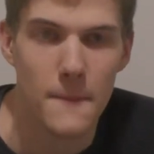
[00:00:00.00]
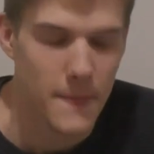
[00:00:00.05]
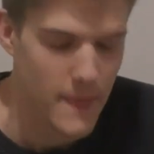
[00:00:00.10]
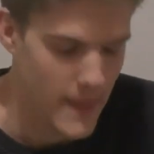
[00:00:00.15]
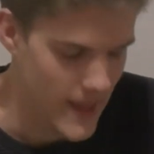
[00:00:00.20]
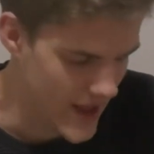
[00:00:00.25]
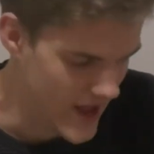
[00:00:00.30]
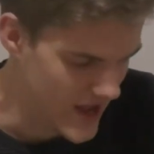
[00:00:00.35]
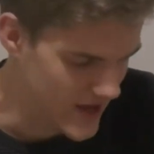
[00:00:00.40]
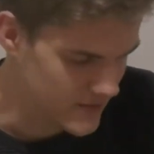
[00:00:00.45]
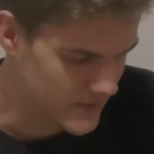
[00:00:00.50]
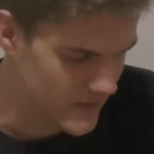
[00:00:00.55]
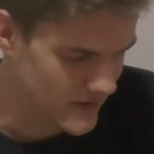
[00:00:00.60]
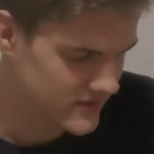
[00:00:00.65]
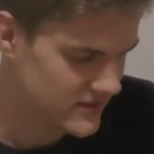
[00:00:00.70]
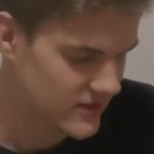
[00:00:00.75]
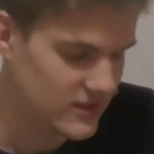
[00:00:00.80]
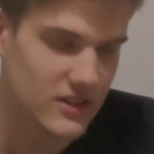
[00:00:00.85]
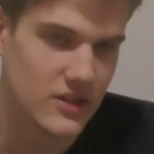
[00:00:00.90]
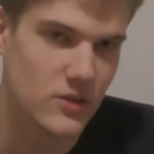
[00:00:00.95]
And
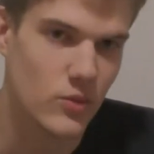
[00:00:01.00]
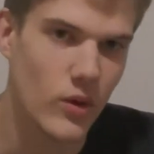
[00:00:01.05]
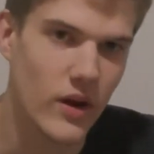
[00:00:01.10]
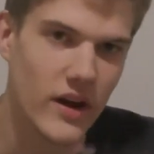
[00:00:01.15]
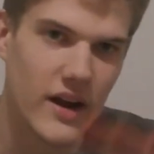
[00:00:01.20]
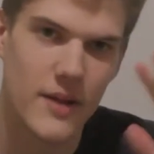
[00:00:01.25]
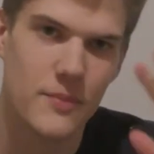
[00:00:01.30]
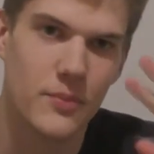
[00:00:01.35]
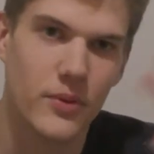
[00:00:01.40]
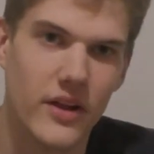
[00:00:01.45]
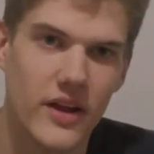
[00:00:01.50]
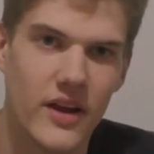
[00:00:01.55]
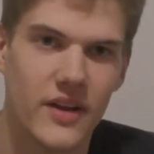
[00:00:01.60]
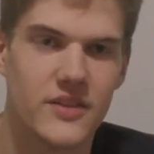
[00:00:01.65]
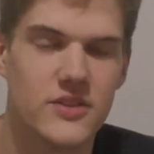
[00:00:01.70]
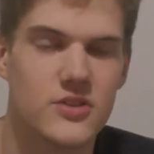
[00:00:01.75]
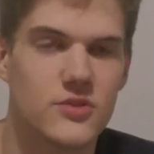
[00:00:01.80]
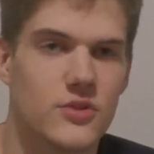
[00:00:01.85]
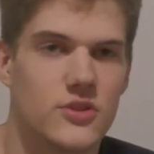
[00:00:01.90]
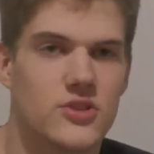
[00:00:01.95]
basically what I play on
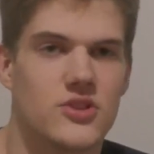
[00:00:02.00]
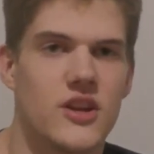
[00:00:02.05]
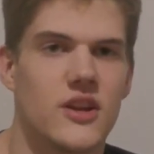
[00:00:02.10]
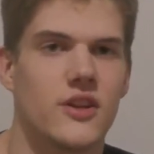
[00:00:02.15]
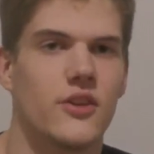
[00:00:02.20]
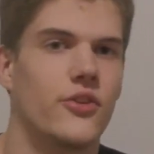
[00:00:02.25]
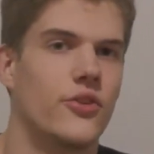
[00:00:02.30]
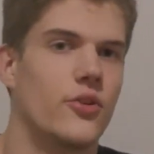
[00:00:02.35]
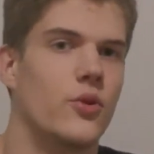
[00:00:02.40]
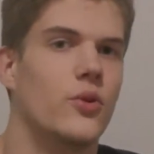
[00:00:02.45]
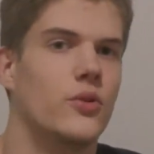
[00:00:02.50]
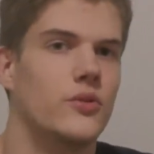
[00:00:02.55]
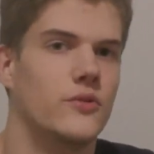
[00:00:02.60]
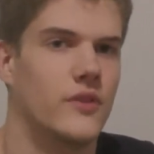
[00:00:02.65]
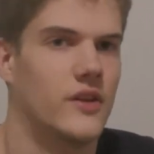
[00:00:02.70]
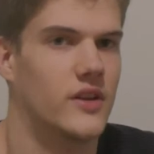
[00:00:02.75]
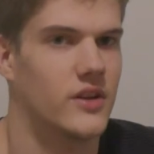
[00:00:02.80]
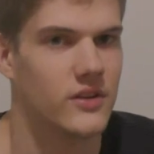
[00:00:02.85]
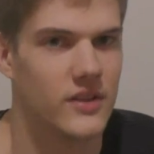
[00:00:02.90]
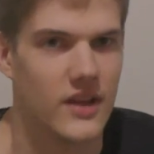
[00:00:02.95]
this Twitch channel is old
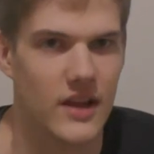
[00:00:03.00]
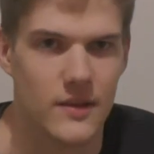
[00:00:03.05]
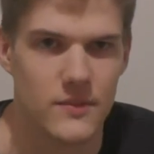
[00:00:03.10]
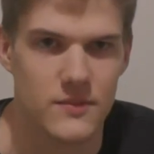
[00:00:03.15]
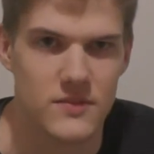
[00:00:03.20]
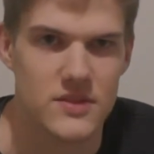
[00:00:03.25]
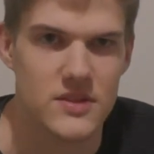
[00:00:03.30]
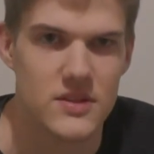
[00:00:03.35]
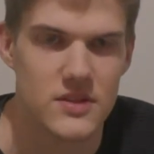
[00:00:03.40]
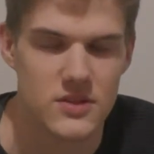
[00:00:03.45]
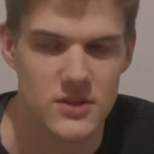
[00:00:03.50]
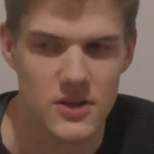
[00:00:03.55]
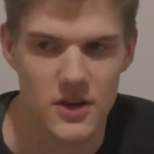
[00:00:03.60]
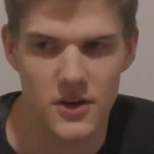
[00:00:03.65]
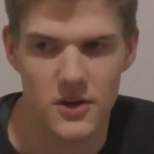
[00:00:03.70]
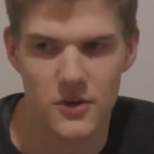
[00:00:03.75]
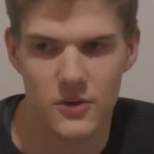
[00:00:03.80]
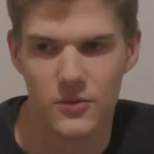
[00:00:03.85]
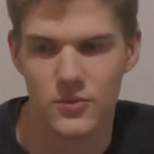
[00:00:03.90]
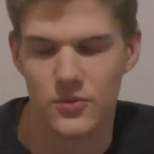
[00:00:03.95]
video games.
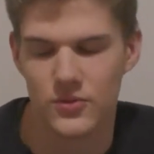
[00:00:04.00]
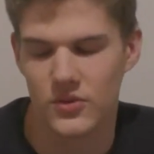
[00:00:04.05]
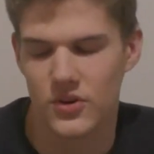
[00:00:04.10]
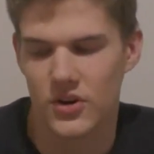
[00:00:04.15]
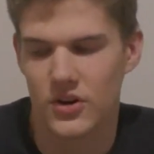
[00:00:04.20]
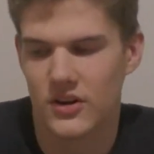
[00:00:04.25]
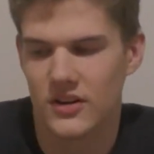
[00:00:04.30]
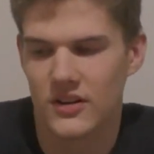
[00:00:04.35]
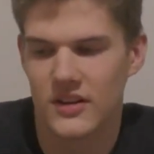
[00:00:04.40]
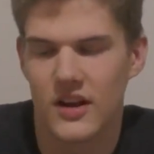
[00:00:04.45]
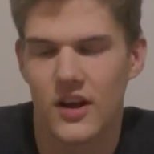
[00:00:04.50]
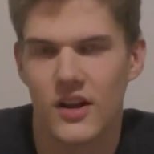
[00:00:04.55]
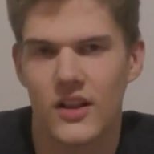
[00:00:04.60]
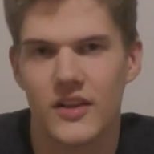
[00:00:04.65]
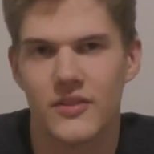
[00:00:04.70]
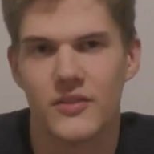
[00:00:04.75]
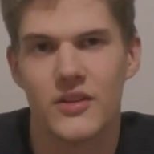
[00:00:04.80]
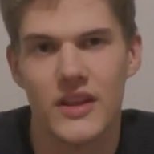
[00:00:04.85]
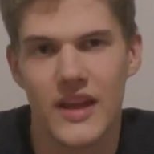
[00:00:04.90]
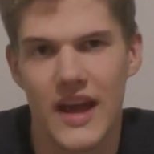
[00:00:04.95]
So currently all I
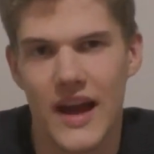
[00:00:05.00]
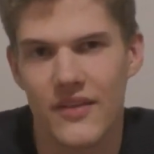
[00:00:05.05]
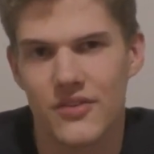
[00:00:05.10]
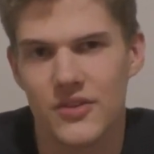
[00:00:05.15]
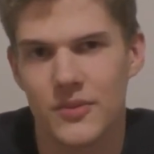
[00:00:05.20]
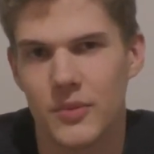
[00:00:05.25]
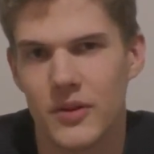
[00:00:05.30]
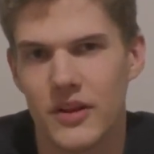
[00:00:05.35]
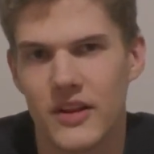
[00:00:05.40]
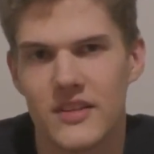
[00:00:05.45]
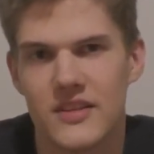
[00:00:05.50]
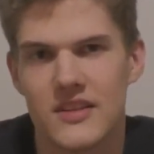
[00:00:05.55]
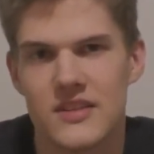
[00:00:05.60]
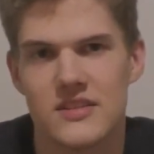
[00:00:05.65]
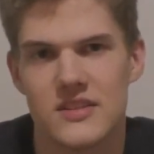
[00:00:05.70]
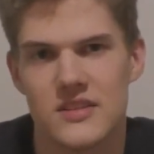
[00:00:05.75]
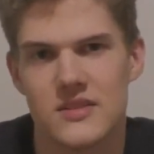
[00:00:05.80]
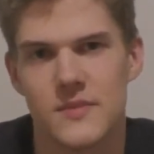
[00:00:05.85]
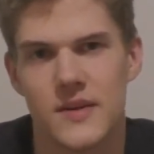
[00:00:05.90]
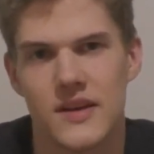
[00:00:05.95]
really have to play these
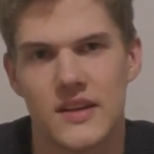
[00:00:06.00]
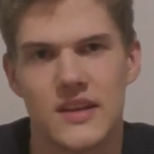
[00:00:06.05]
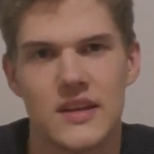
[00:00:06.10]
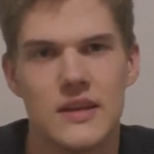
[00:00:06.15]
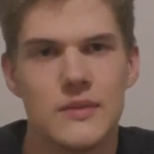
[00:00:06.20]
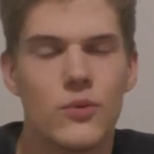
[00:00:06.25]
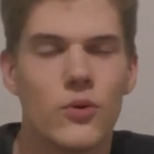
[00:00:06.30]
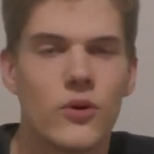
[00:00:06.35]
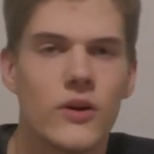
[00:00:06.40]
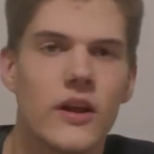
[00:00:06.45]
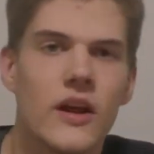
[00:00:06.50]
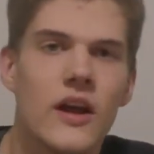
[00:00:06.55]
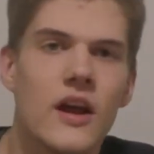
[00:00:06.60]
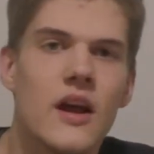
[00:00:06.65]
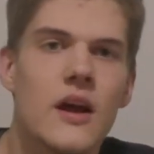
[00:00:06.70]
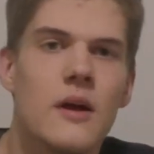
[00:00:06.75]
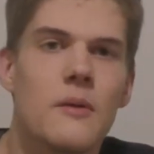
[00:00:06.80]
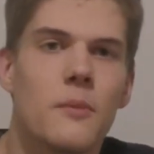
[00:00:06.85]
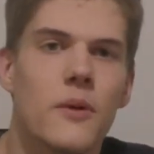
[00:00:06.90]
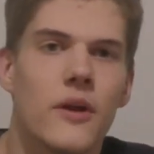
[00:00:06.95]
is my keyboard,
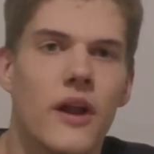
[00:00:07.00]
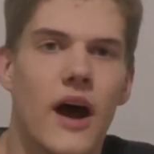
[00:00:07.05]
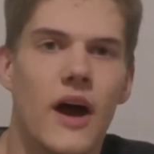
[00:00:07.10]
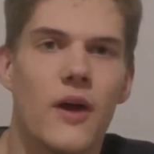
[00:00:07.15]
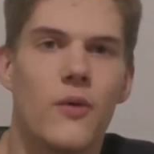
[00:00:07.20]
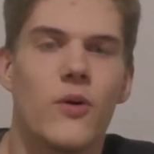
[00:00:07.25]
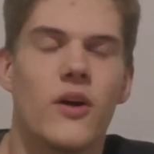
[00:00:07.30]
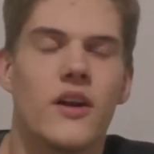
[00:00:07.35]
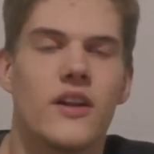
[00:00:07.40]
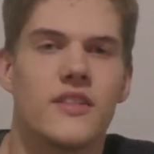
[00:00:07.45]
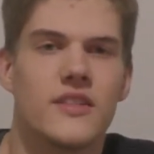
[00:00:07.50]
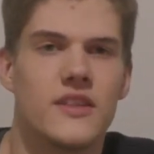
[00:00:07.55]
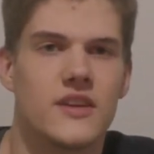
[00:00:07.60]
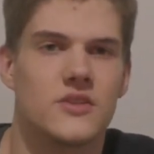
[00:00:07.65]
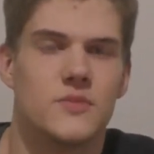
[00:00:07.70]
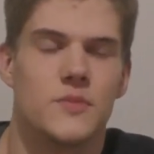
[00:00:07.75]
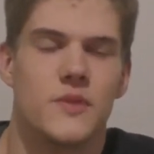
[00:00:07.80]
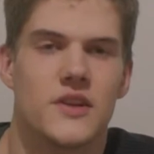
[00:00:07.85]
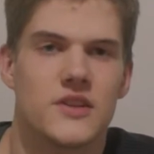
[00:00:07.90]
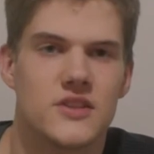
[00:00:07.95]
but I wanted the
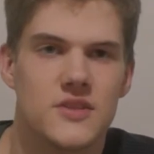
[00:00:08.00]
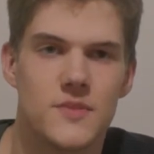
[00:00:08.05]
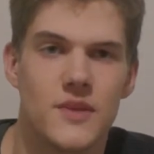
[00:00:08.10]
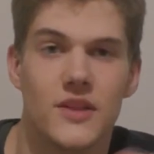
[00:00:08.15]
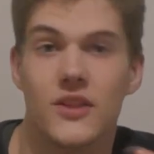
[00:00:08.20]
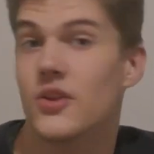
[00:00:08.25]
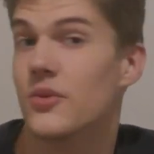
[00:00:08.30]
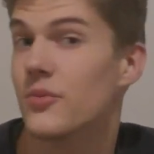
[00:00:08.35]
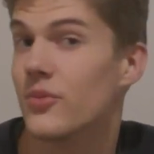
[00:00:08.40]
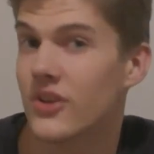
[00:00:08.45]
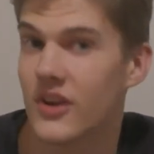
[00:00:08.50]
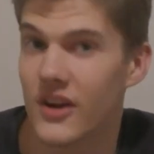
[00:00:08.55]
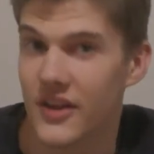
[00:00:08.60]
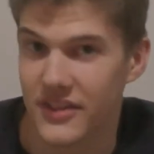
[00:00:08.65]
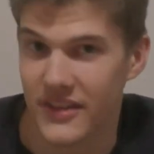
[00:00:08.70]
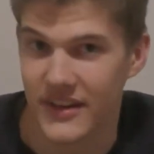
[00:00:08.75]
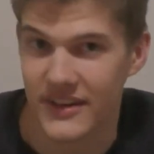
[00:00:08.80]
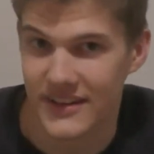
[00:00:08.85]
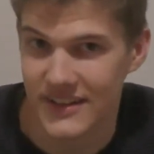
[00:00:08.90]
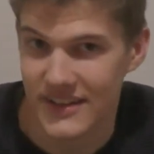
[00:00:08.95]
experience to be a little more
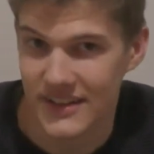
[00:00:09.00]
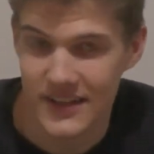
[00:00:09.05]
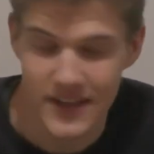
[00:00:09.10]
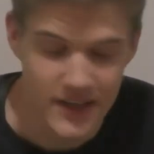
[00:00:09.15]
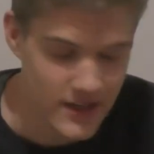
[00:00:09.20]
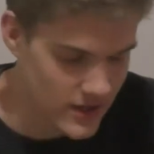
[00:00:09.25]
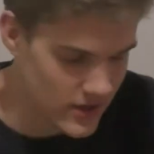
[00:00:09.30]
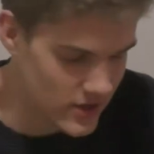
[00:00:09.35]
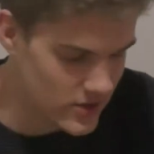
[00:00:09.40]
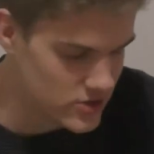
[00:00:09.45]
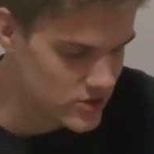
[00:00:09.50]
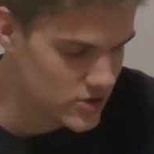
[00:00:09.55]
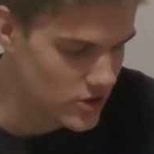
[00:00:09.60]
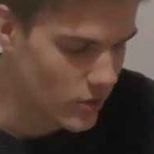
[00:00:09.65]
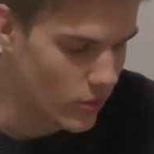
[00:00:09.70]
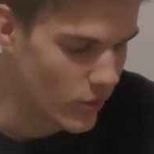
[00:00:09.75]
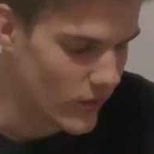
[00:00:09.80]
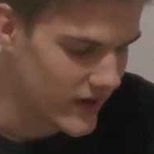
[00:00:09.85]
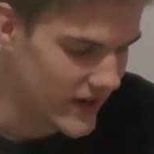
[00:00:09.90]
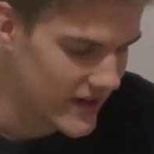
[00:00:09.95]
authentic. So
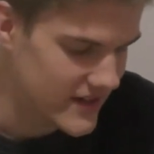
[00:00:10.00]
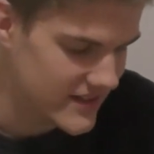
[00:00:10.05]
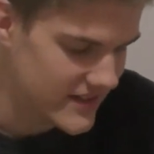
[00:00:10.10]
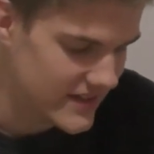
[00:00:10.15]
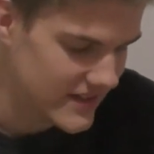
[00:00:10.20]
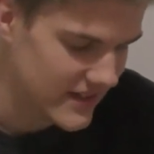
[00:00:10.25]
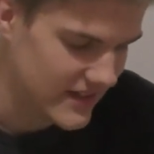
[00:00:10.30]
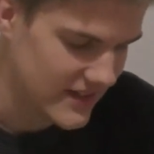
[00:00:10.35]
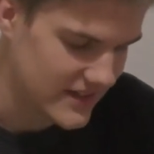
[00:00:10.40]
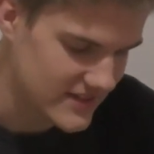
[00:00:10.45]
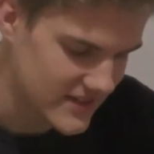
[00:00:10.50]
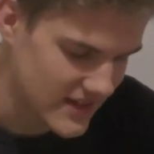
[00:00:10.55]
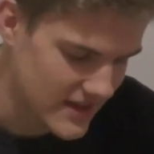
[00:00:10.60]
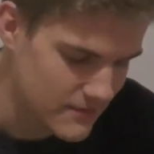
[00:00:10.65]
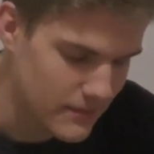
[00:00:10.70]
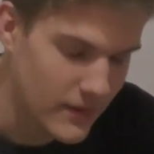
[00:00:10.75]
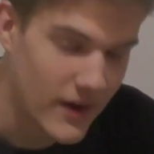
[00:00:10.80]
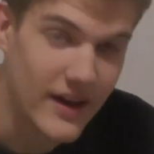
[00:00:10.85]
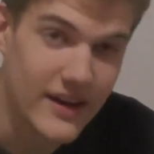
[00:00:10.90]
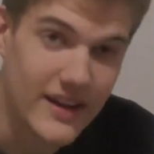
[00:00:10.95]
what I did is I
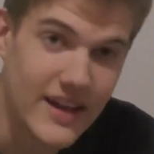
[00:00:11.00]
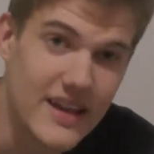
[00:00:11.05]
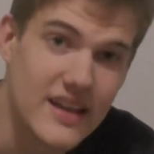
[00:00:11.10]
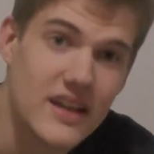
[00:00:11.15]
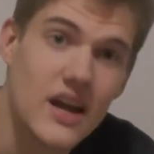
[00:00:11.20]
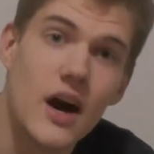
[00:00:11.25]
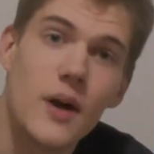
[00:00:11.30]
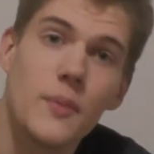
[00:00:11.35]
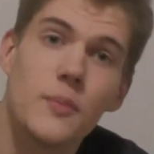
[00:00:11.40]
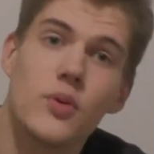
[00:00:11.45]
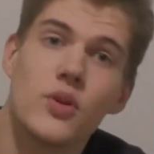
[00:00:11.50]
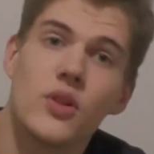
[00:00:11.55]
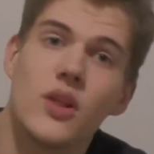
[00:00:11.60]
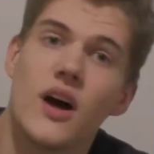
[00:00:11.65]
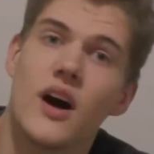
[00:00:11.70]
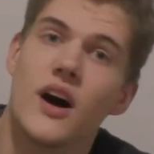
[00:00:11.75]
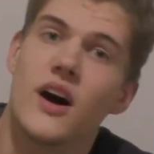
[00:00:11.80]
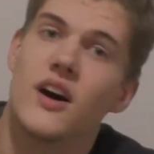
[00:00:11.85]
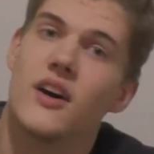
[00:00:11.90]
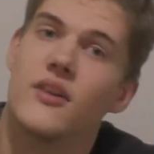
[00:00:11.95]
bought a couple
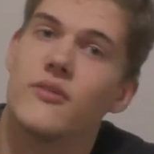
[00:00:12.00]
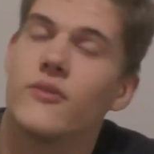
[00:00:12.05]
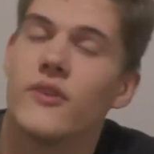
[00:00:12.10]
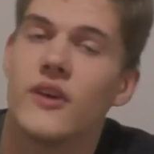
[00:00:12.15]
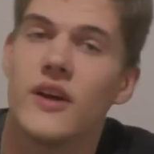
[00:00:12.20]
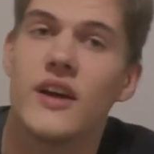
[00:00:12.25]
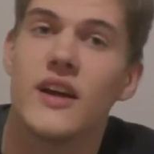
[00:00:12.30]
of